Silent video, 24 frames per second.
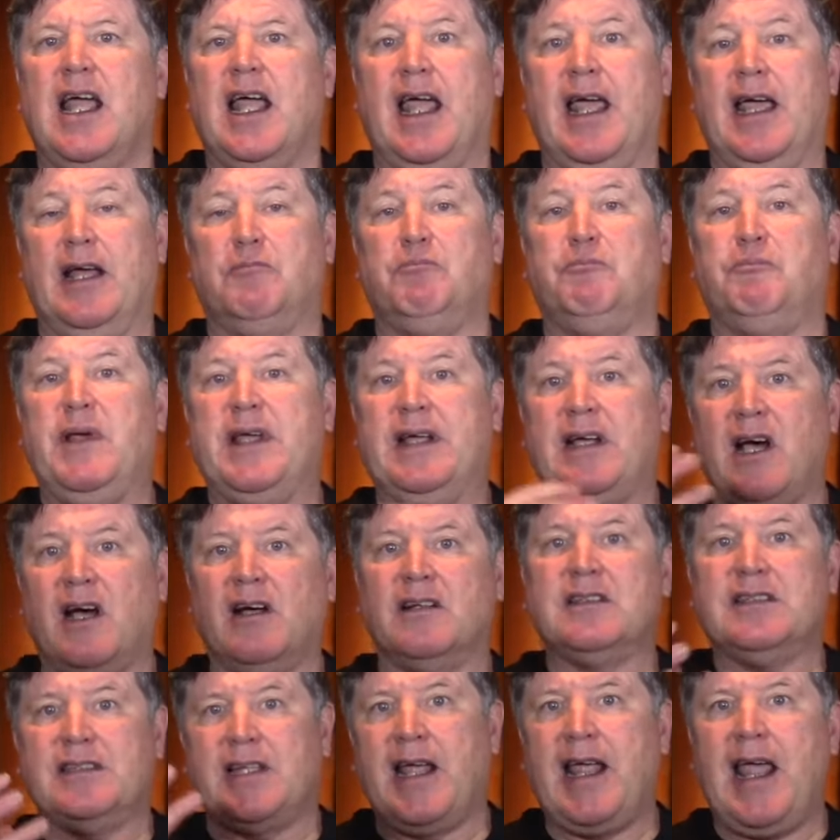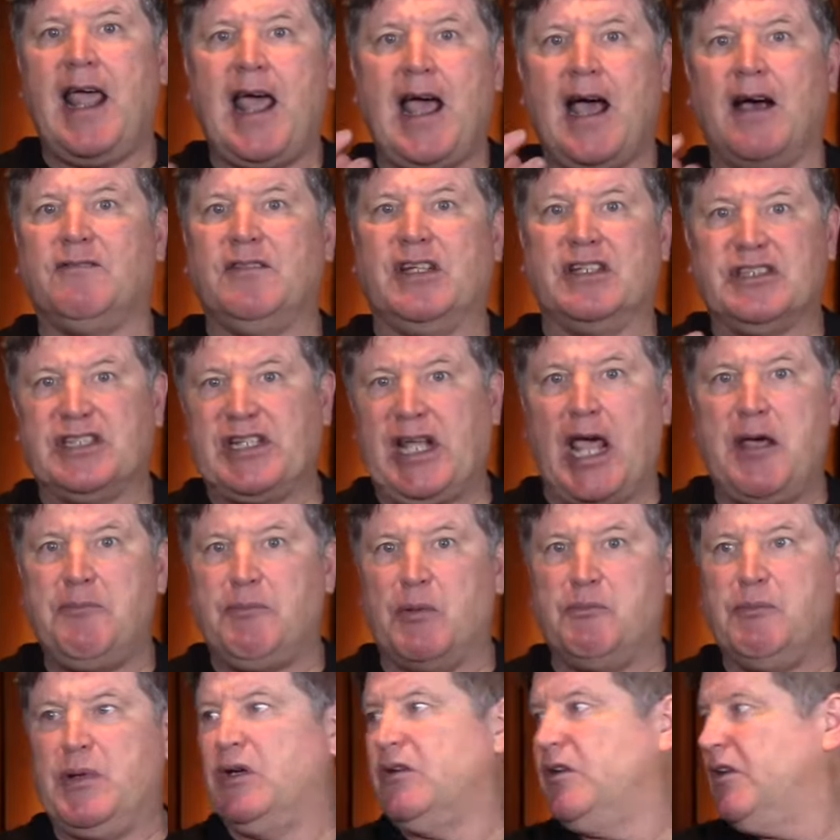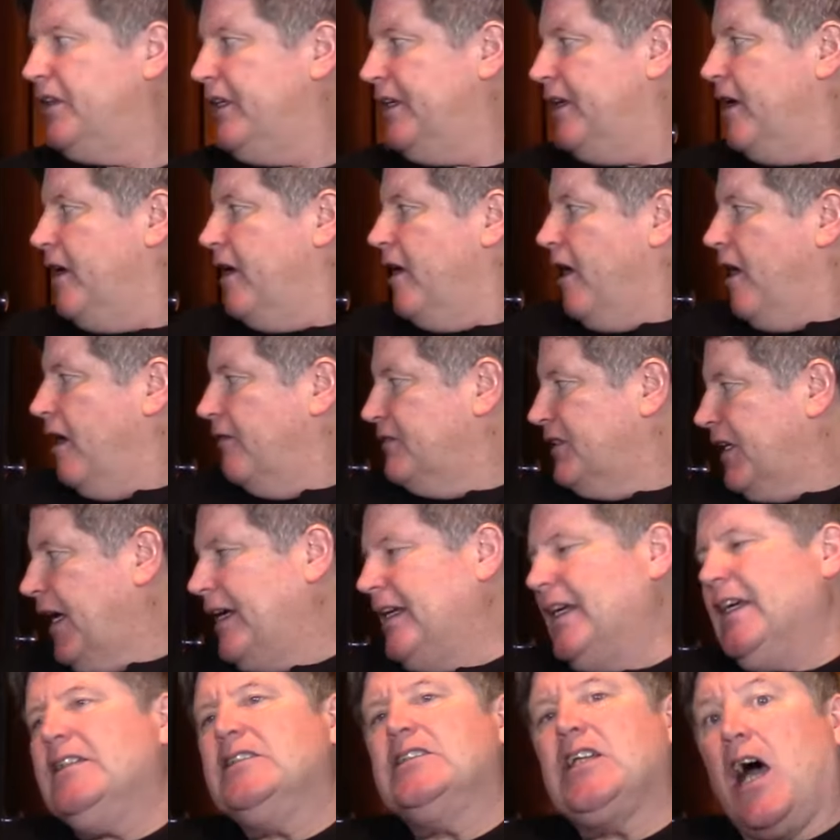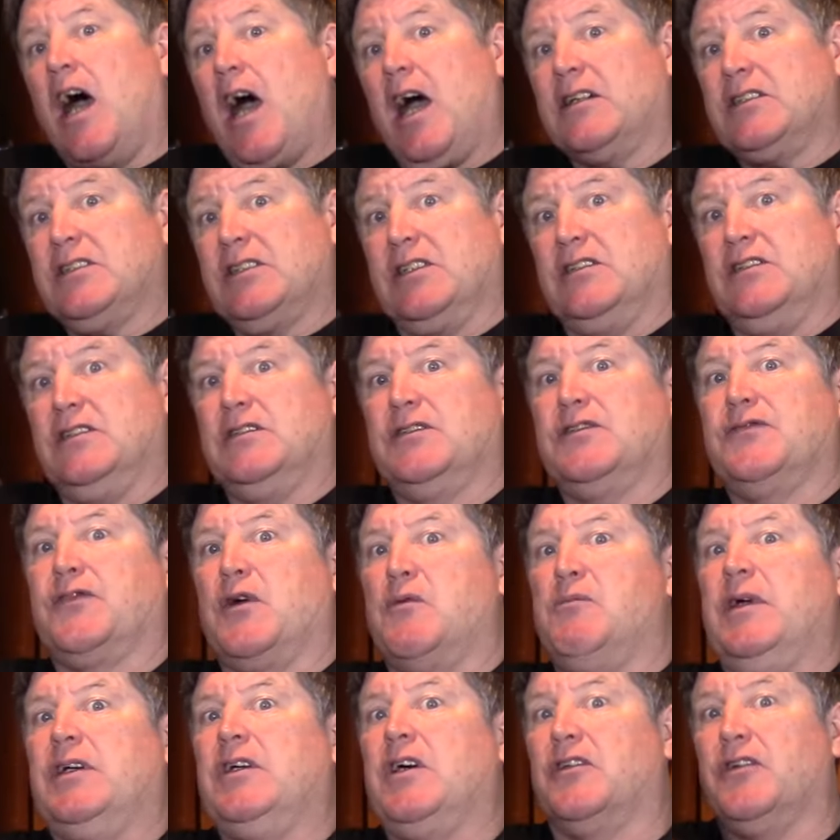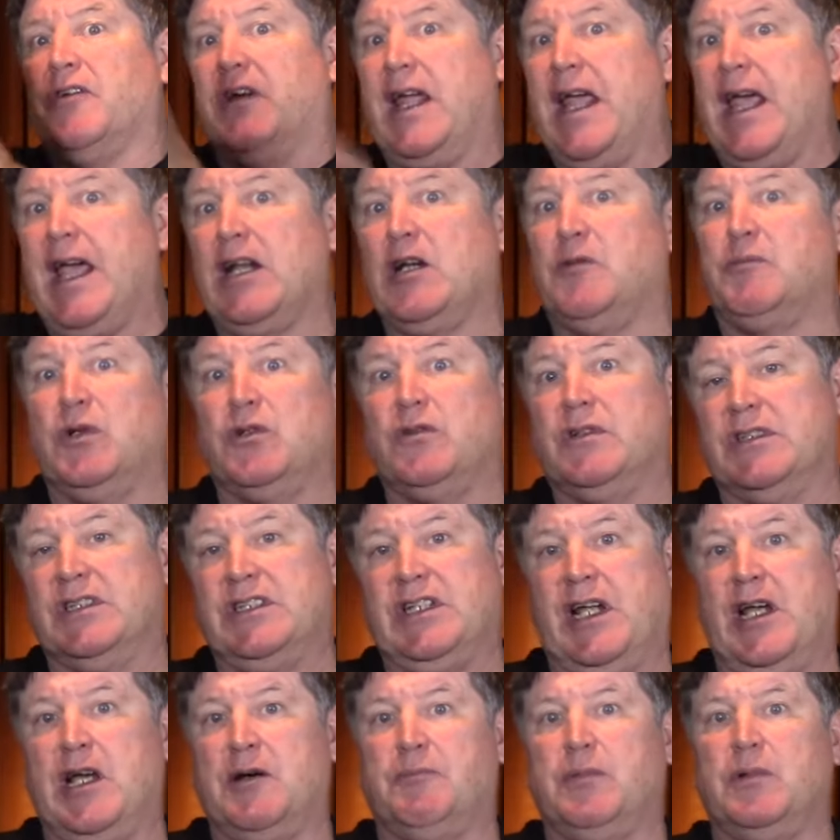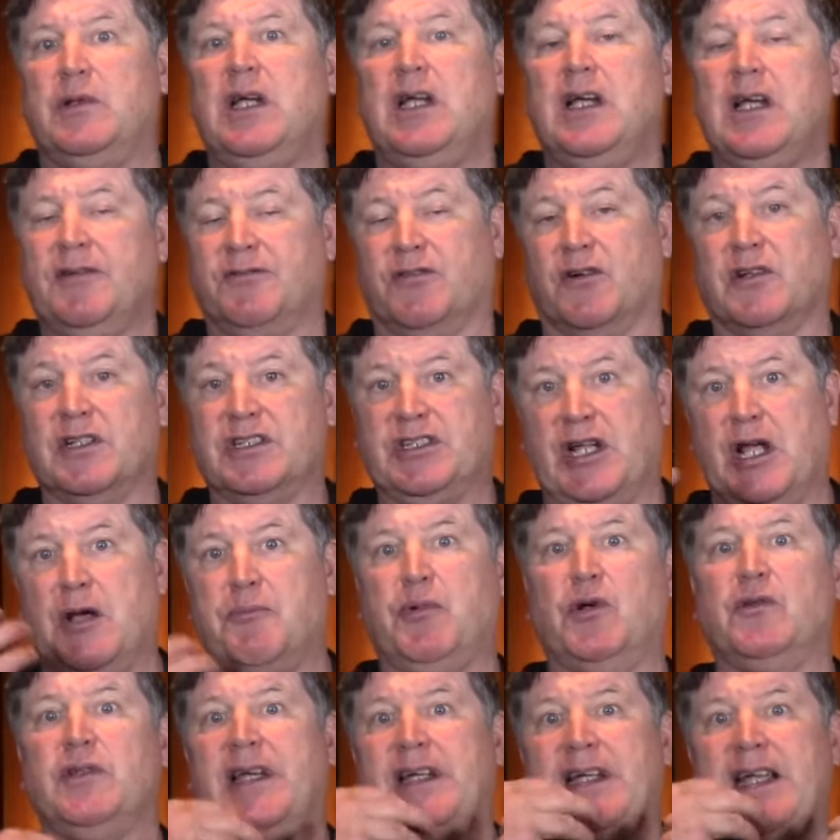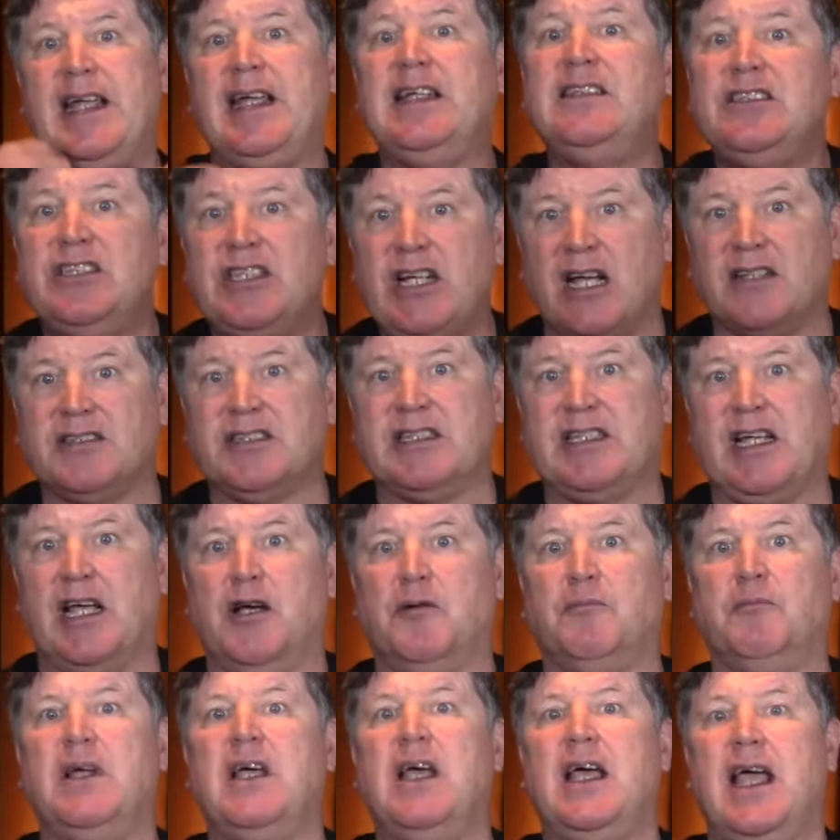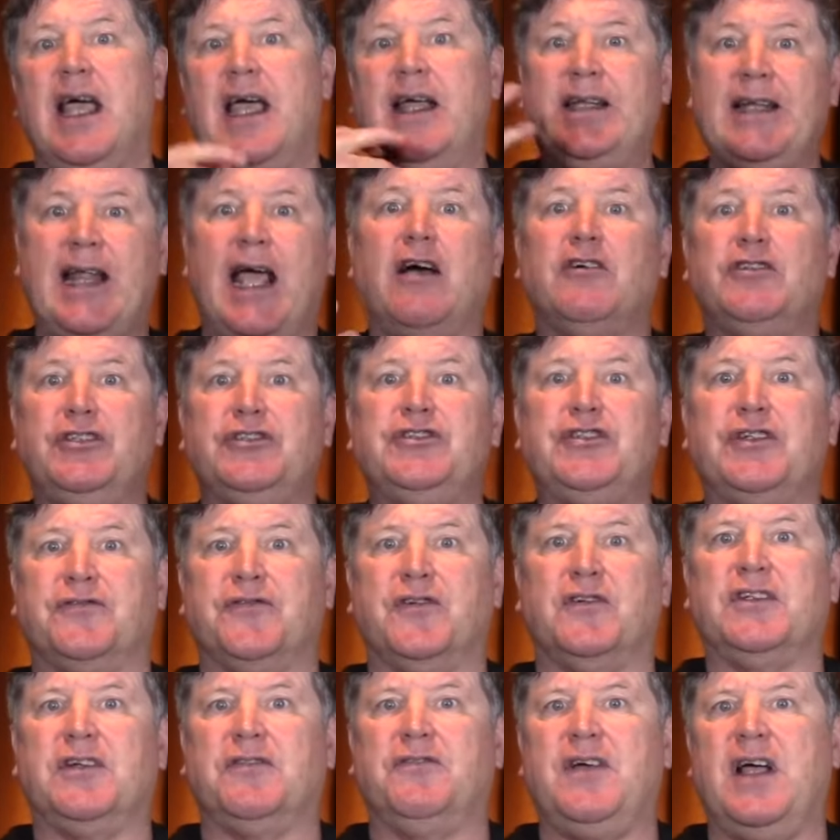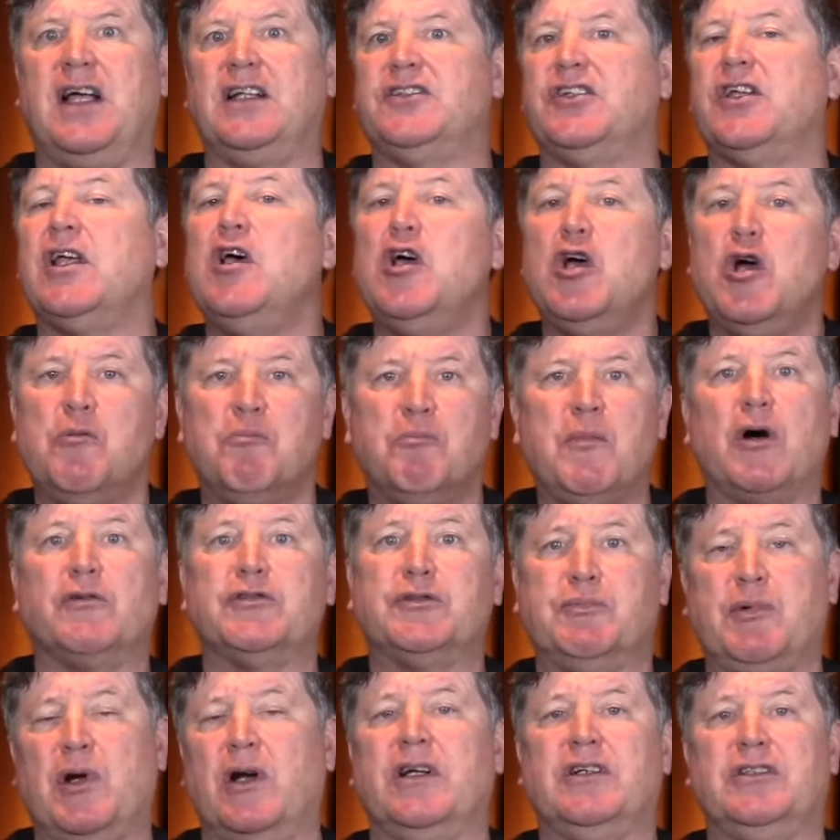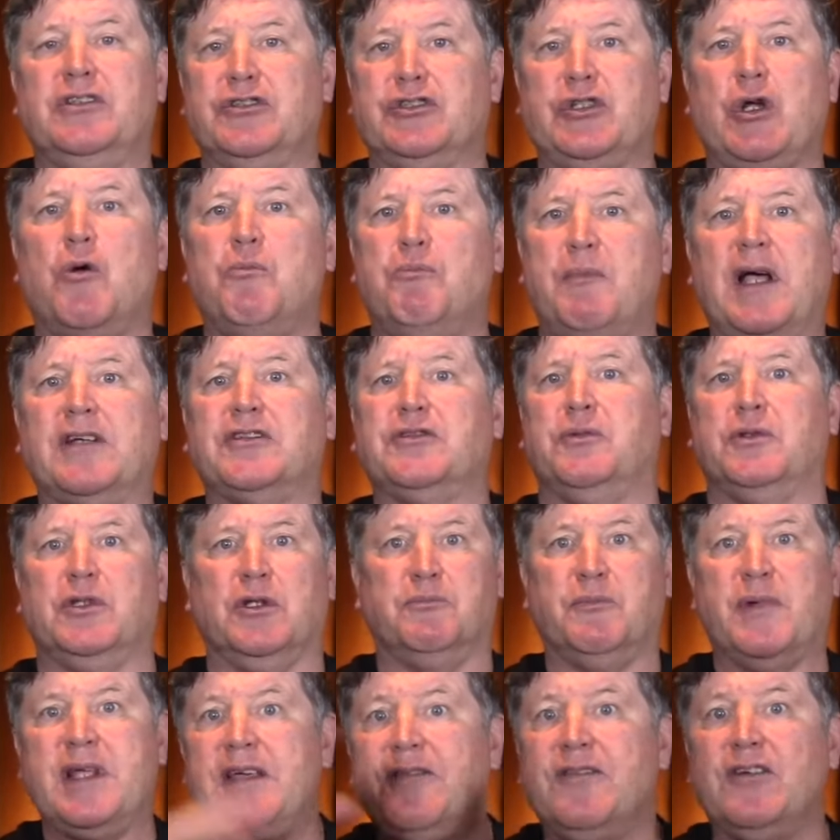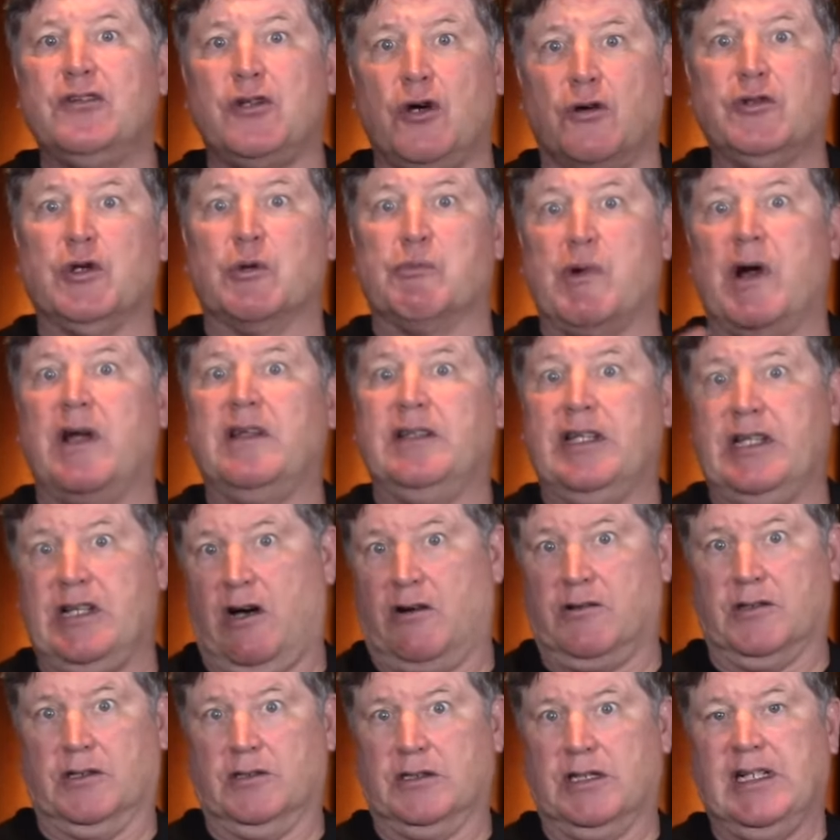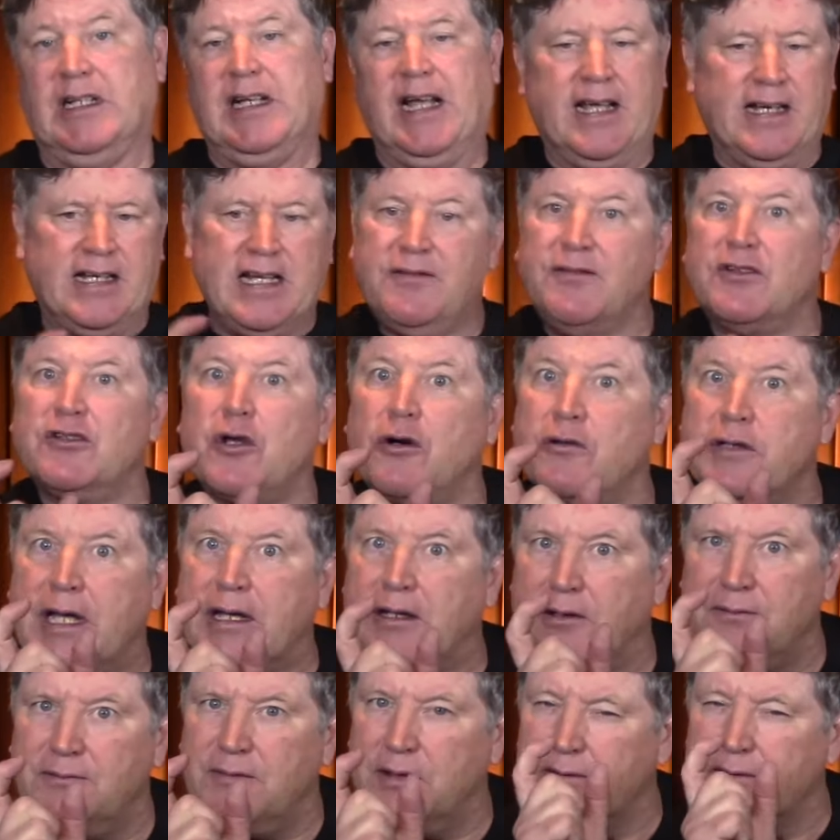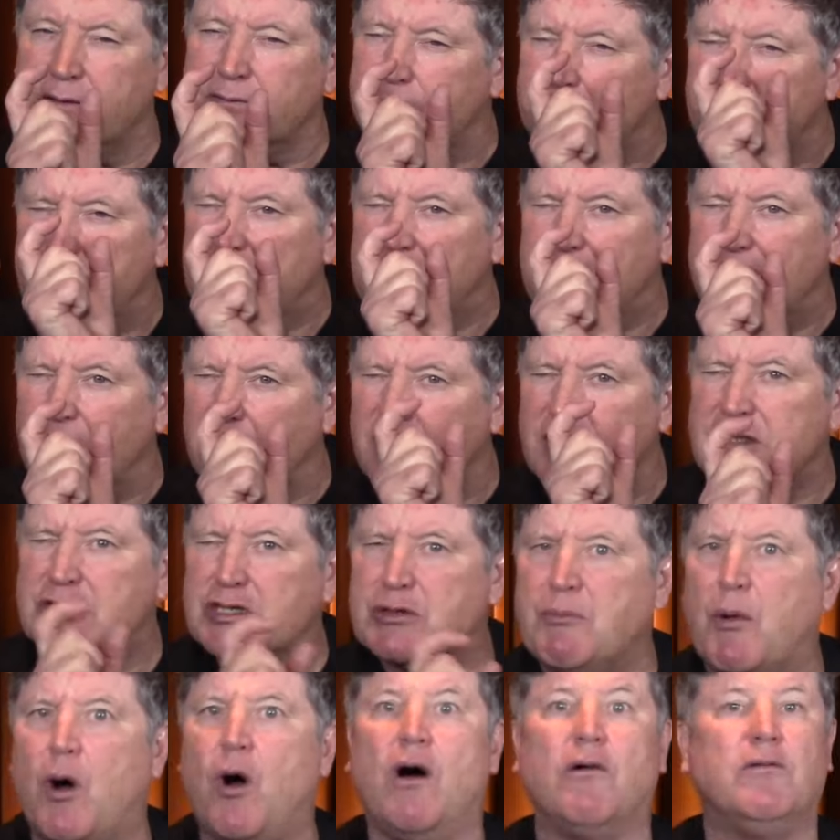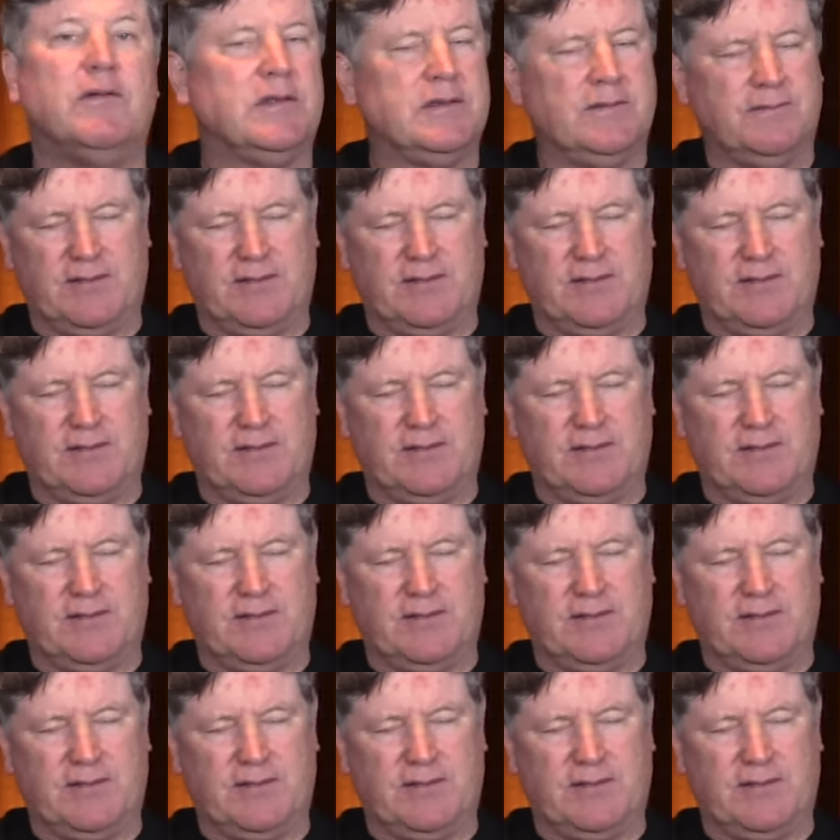And because they have this capability of taking toxins from another animal, example, for example, they ingest them and now use it for defense, most predators don't mess with them, even though they're brightly colored, and even though they could be, be very small.